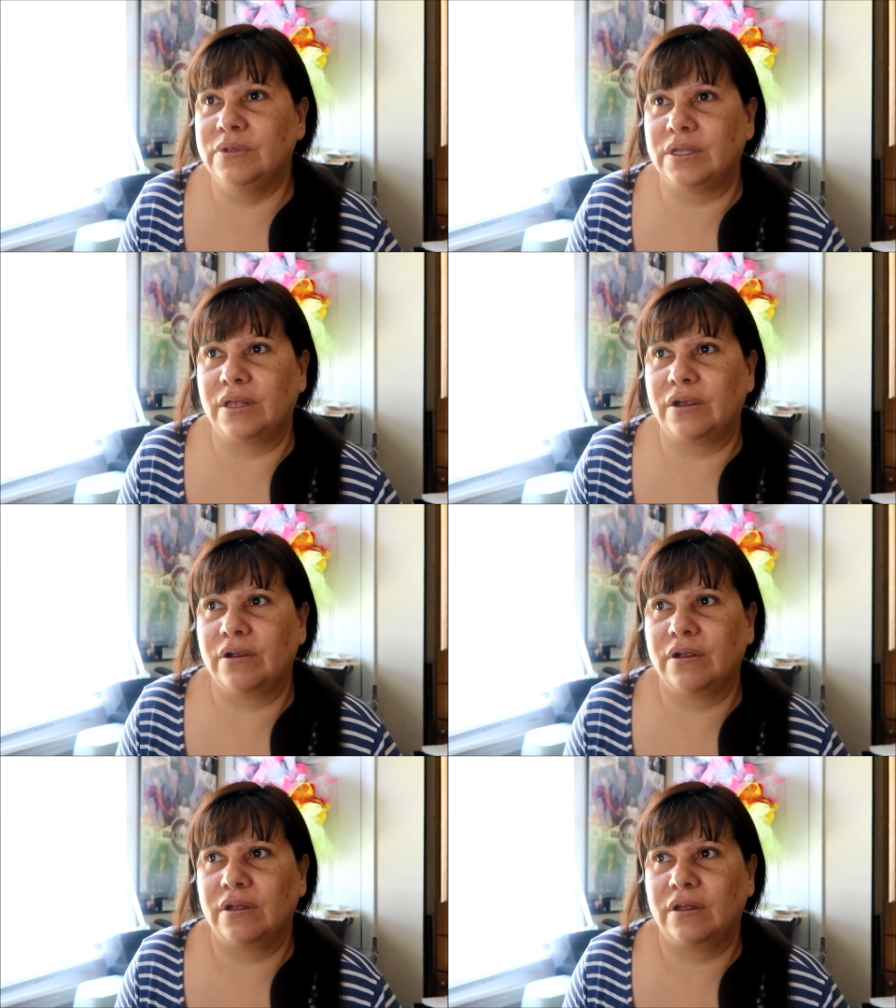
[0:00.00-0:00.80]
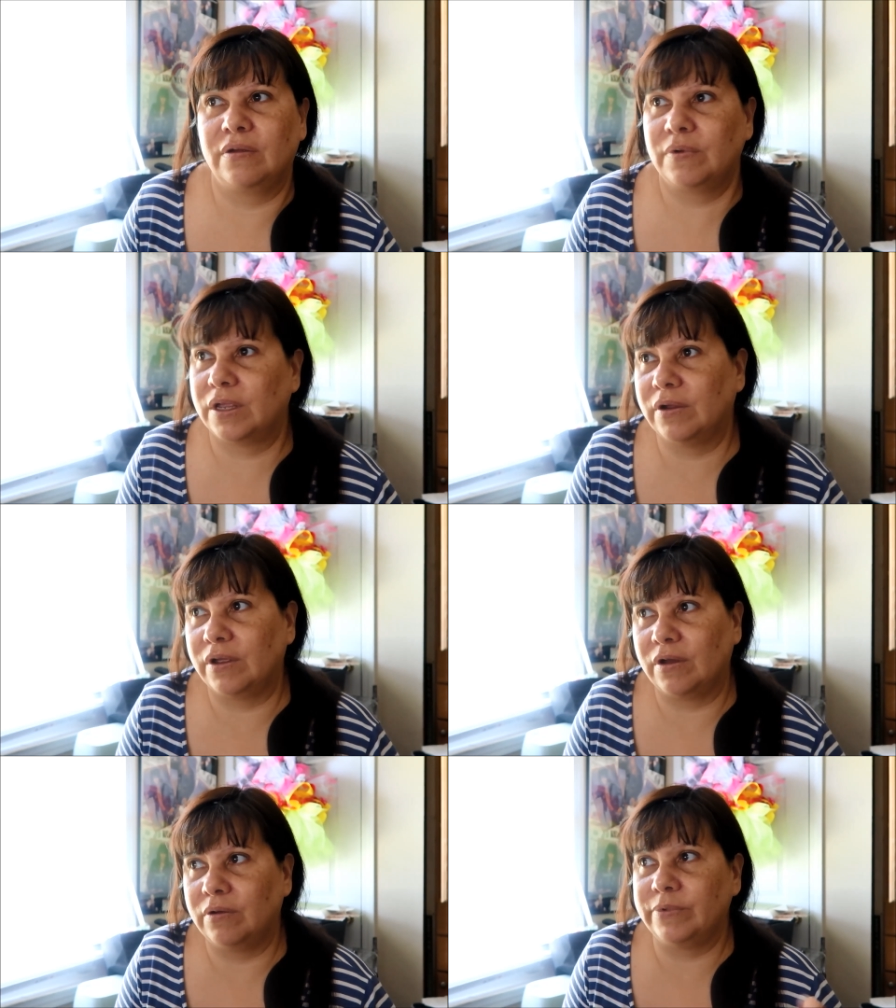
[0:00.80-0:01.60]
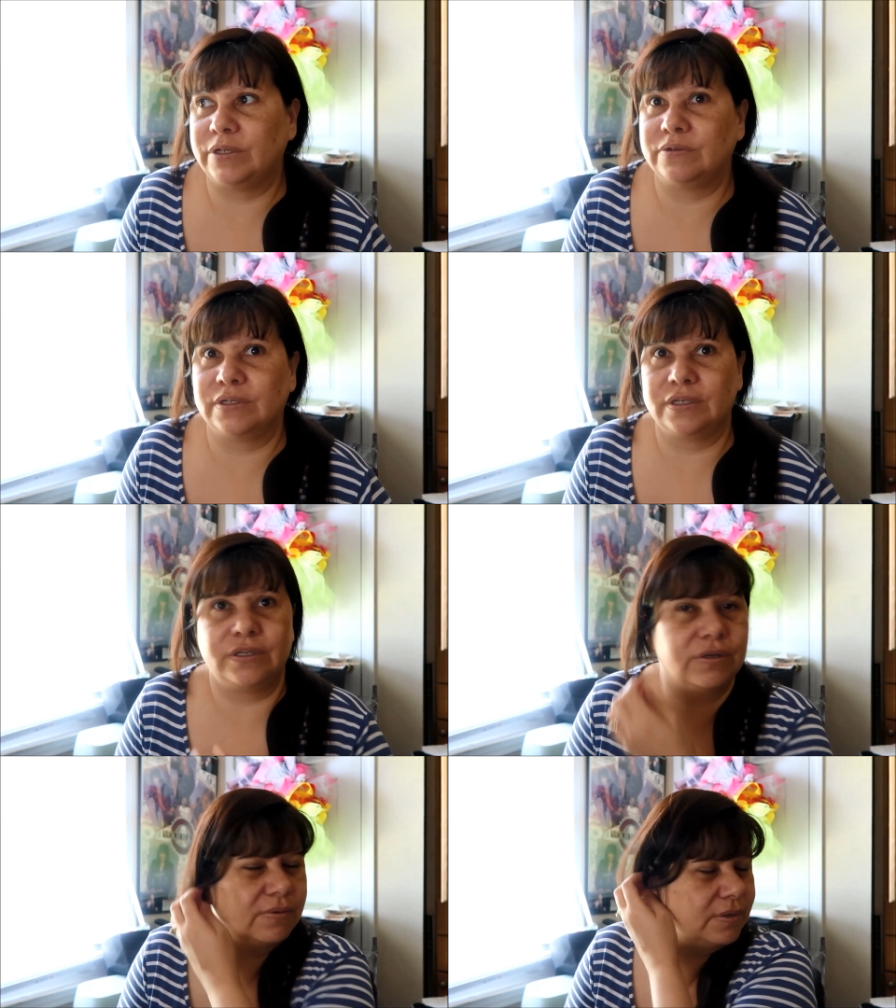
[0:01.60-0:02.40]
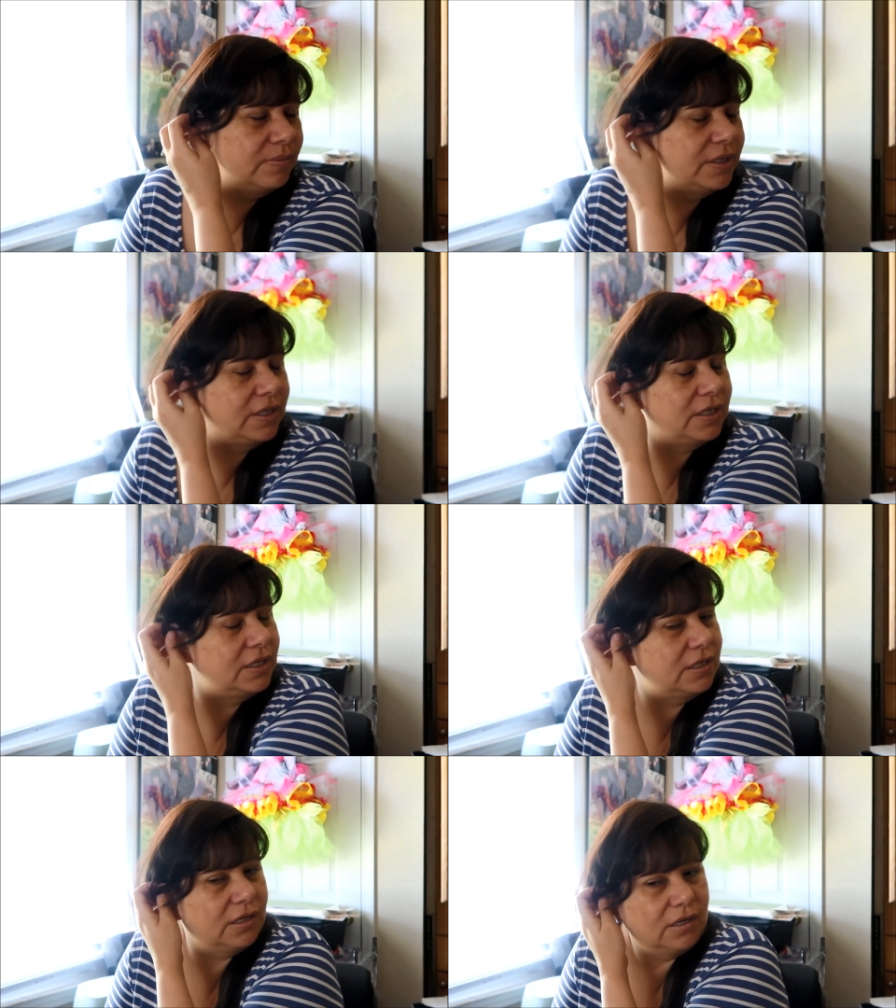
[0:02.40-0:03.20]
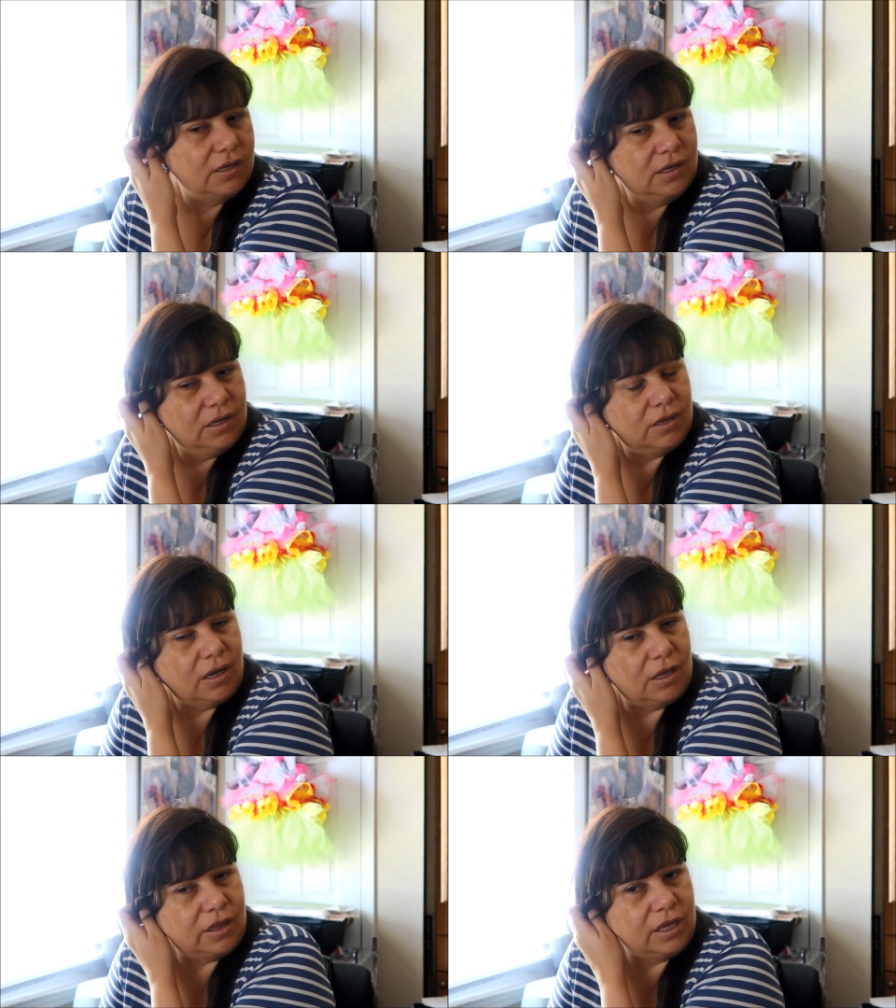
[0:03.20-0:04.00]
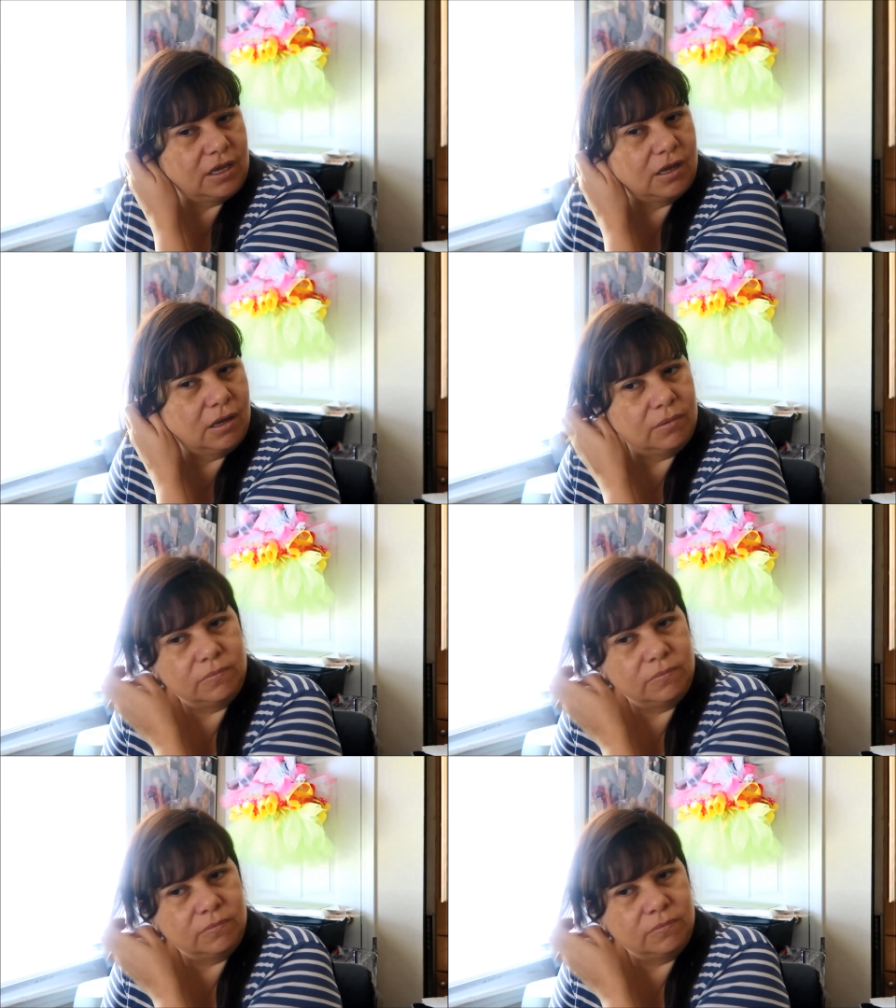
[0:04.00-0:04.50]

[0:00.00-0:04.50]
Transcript: use it there, and we carry it home and use it, you know what I mean? I think